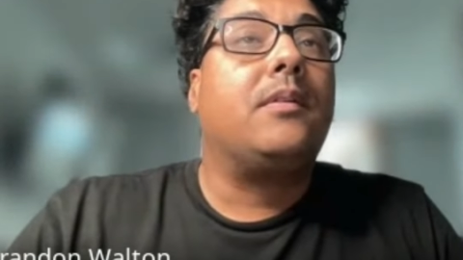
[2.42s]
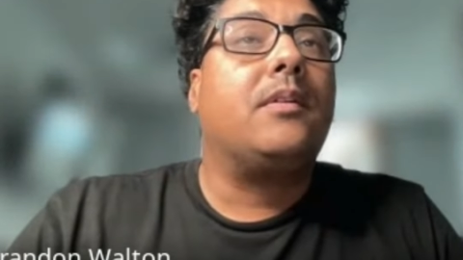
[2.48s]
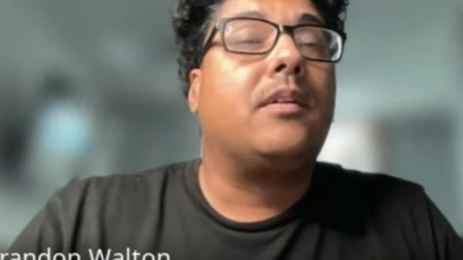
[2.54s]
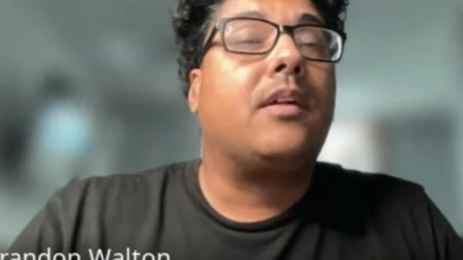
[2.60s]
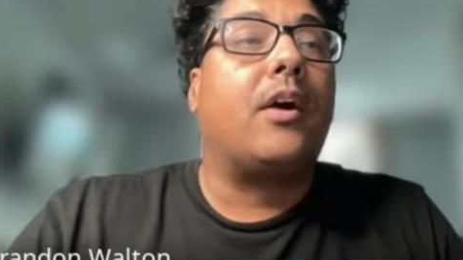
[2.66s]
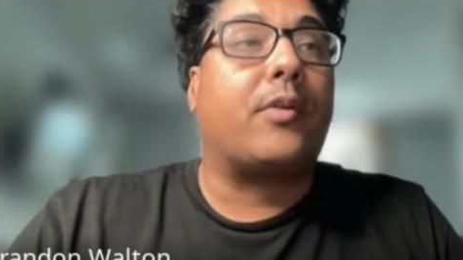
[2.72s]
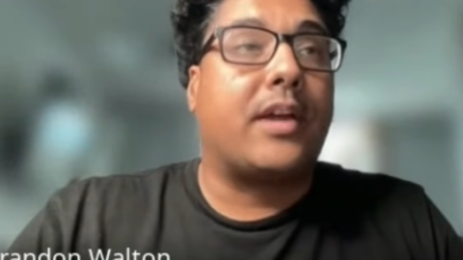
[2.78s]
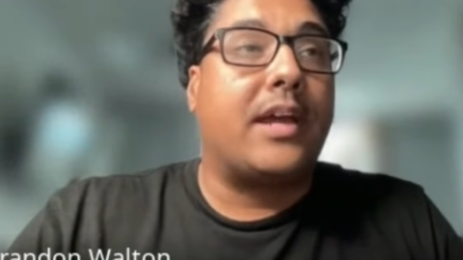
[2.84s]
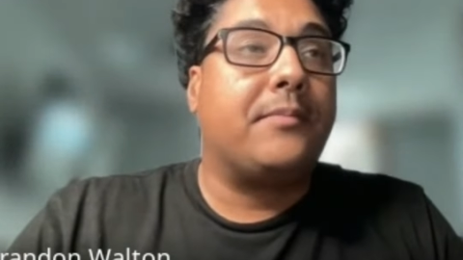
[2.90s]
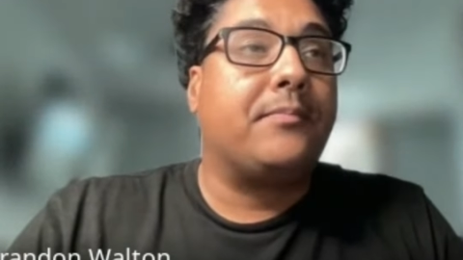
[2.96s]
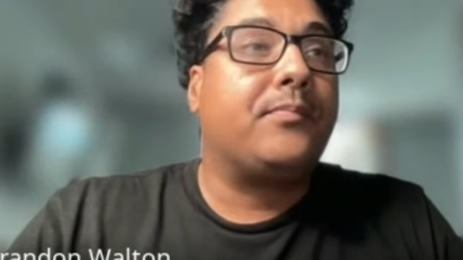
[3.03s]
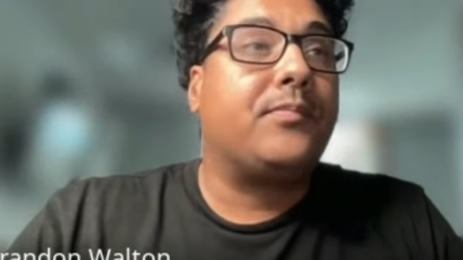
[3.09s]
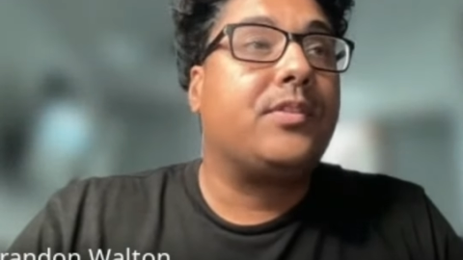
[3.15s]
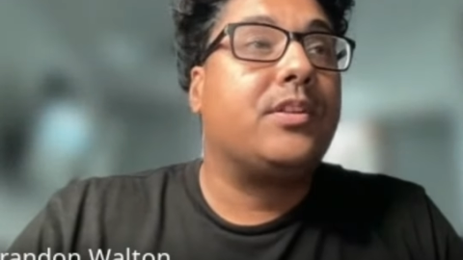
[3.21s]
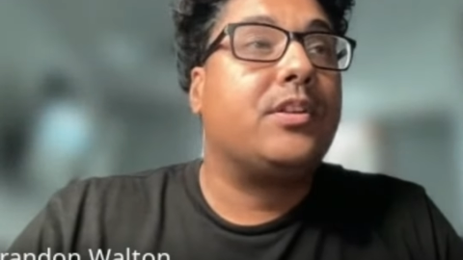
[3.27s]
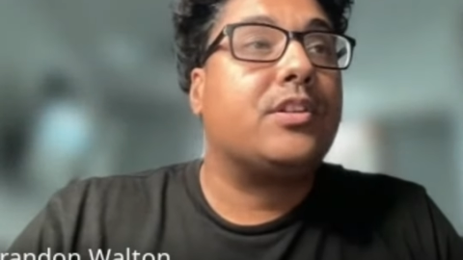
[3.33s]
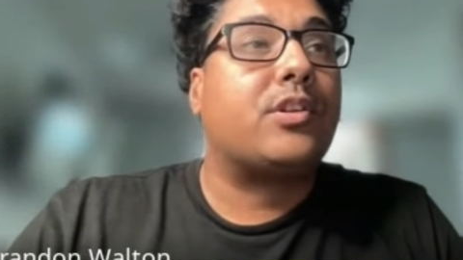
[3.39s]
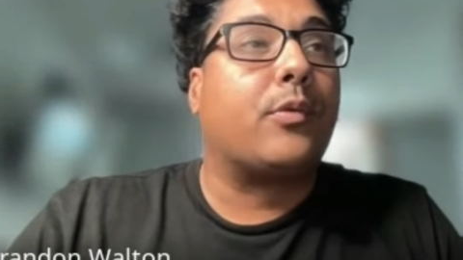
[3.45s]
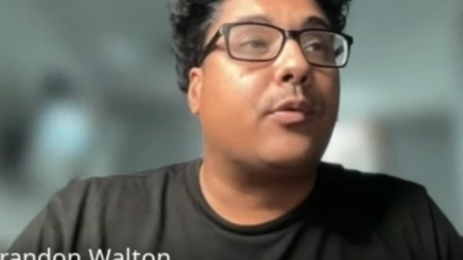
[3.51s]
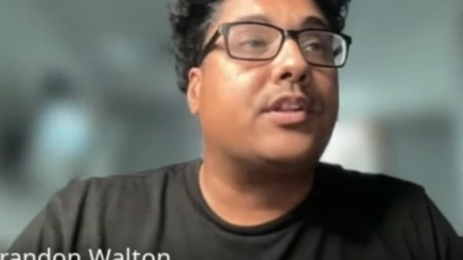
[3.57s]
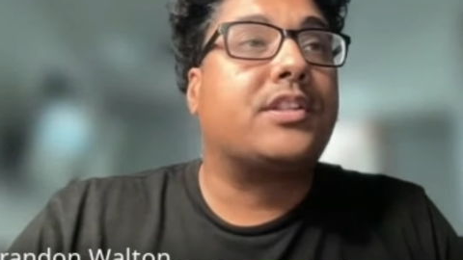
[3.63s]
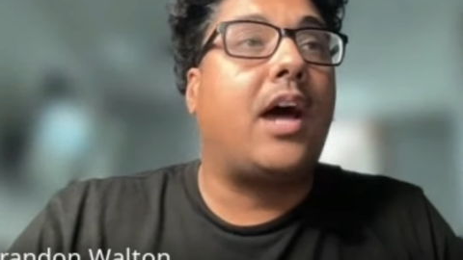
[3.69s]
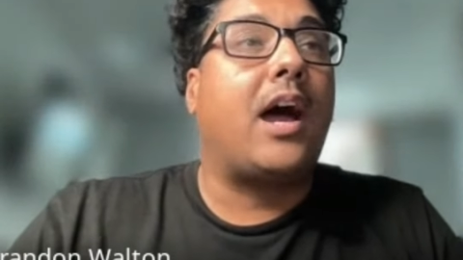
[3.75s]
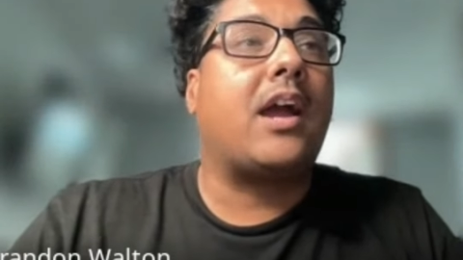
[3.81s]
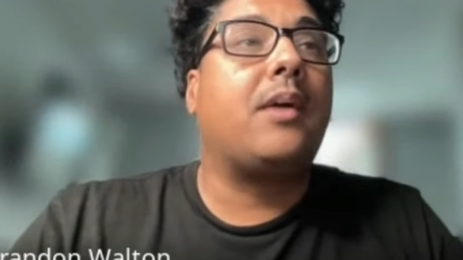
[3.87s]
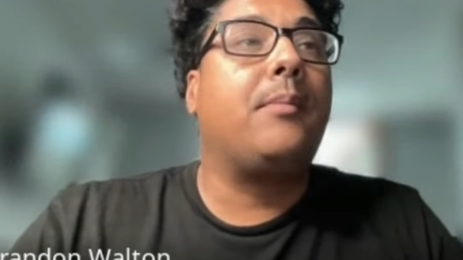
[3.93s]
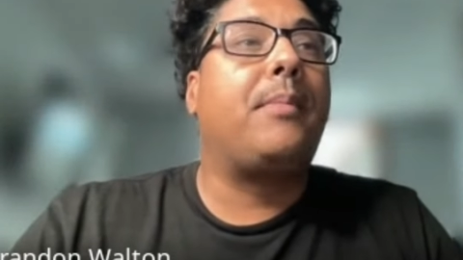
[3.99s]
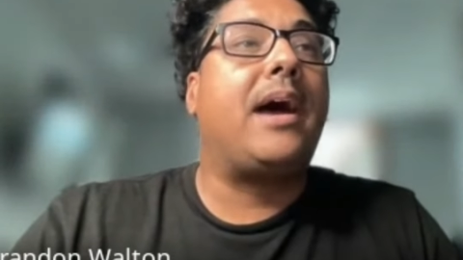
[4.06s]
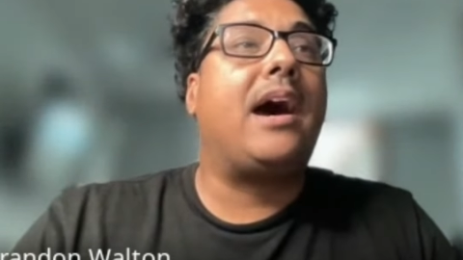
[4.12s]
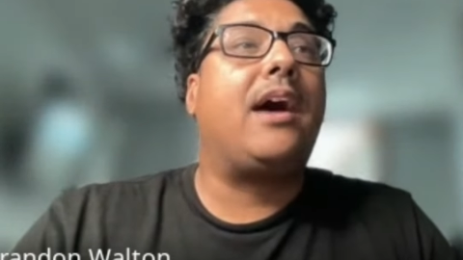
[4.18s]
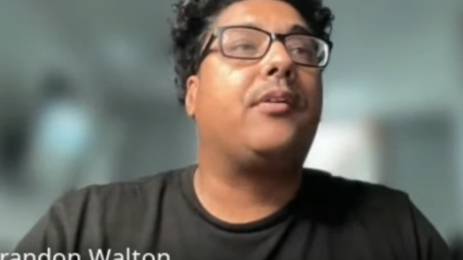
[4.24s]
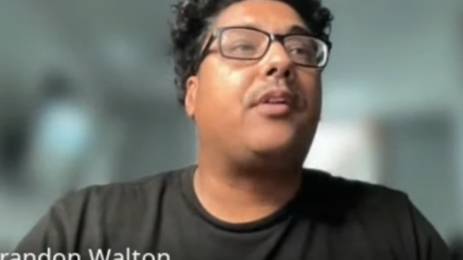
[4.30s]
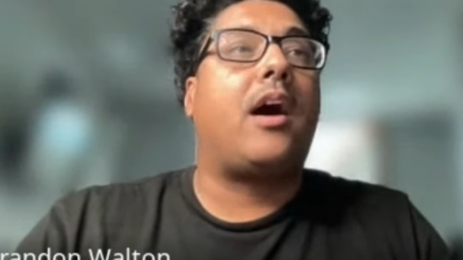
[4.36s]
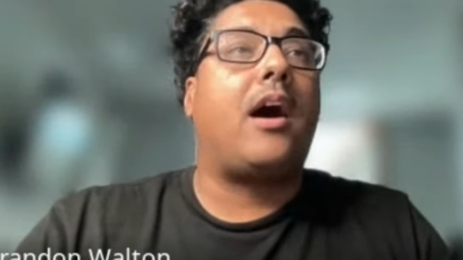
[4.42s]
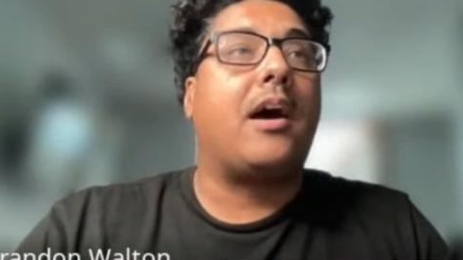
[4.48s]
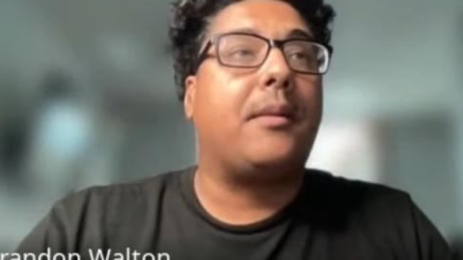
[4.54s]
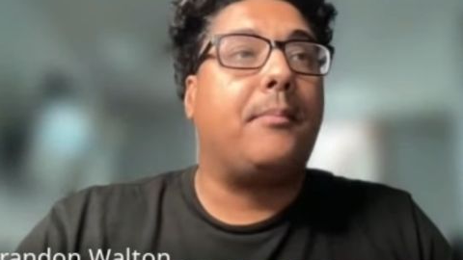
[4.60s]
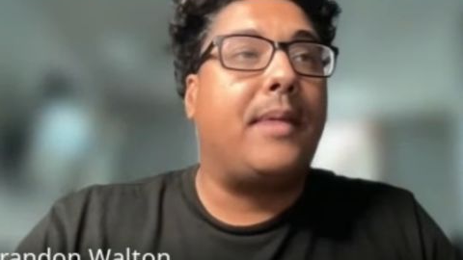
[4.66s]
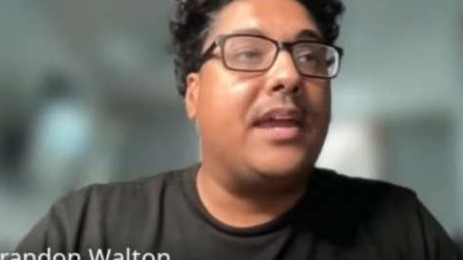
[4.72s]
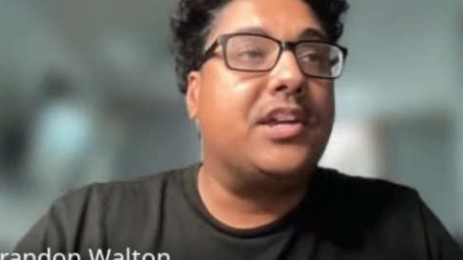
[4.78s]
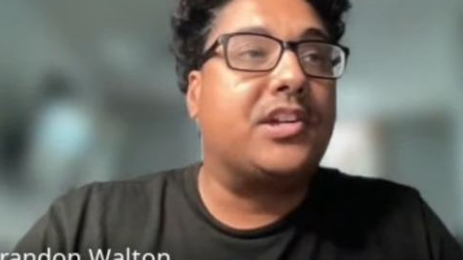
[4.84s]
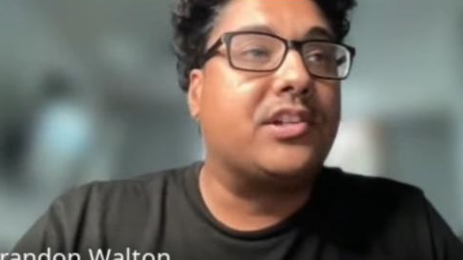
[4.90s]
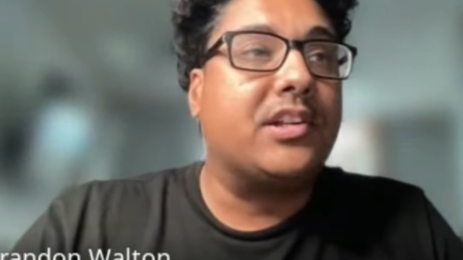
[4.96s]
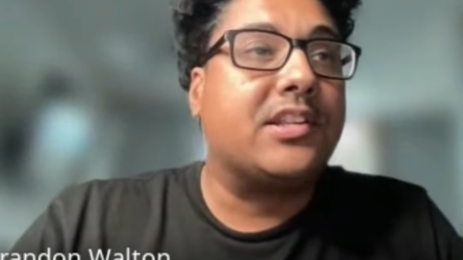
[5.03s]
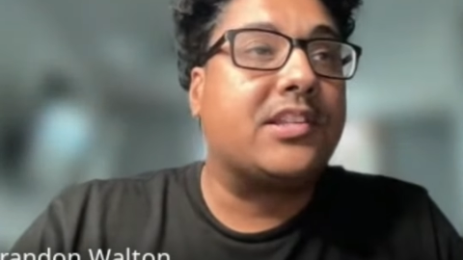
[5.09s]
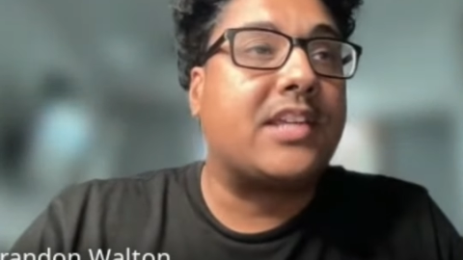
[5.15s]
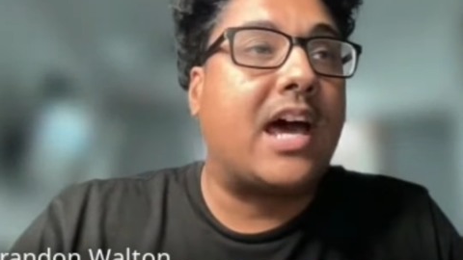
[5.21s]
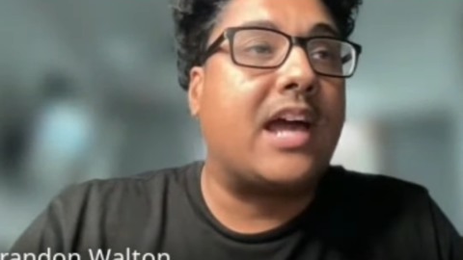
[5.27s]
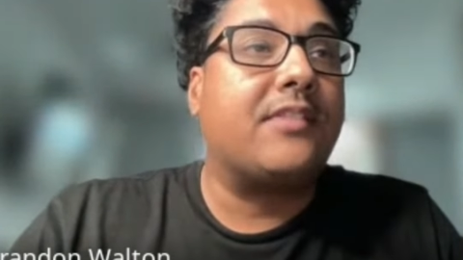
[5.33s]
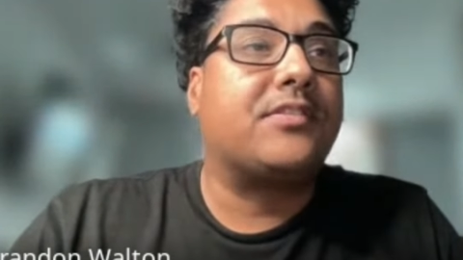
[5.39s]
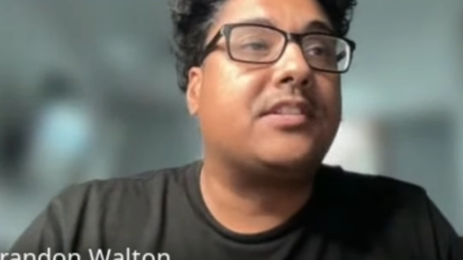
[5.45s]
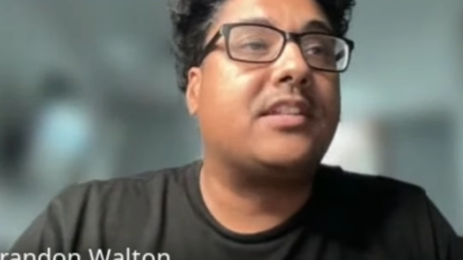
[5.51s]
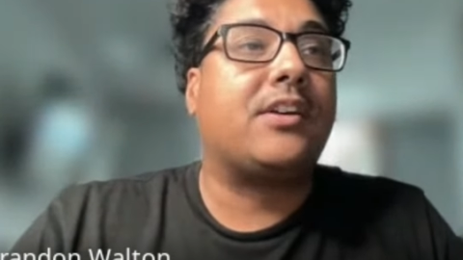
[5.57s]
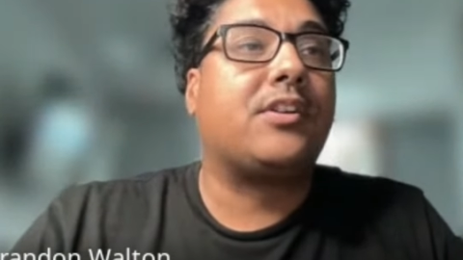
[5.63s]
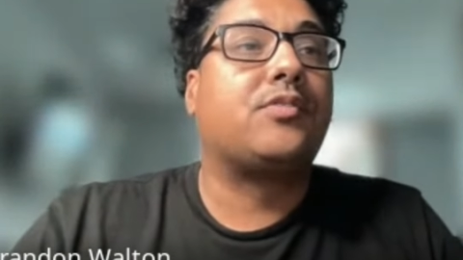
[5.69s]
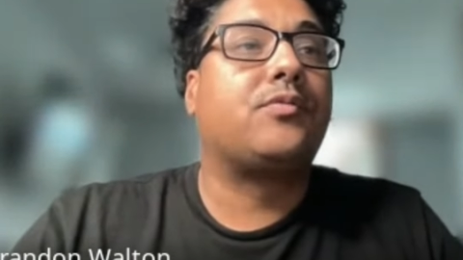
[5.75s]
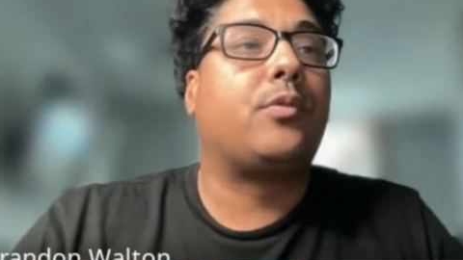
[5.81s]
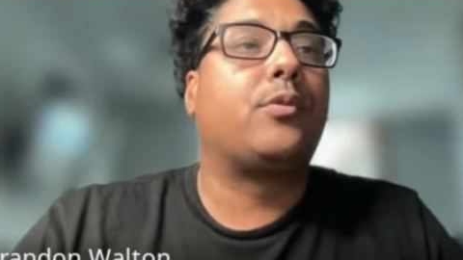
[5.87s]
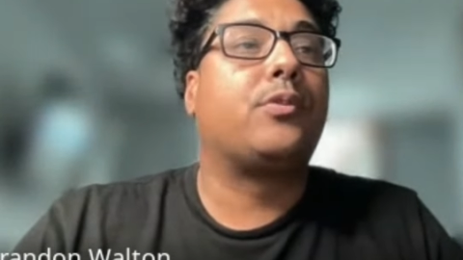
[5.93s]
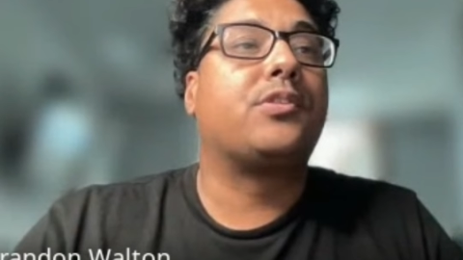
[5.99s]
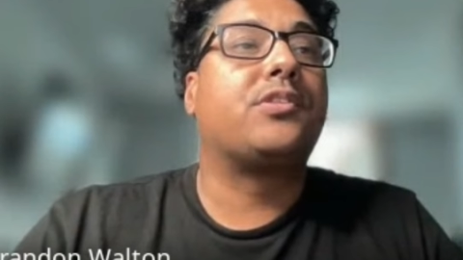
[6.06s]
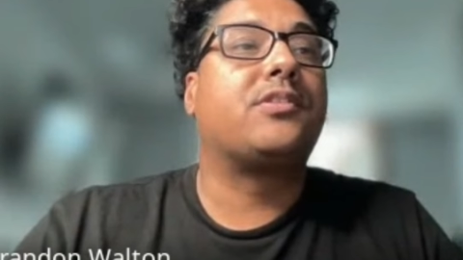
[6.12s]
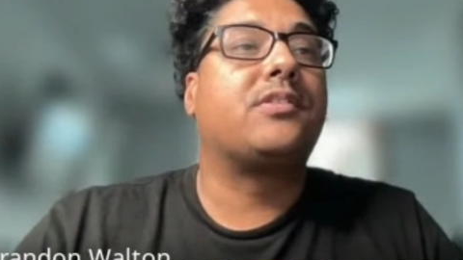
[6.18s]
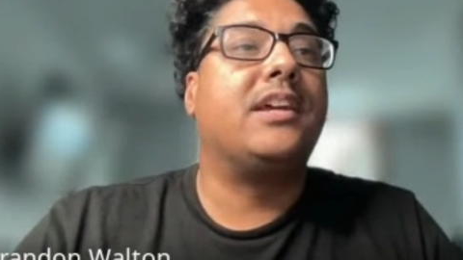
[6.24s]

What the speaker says: Okay, so when we talk about automation inside of Salesforce,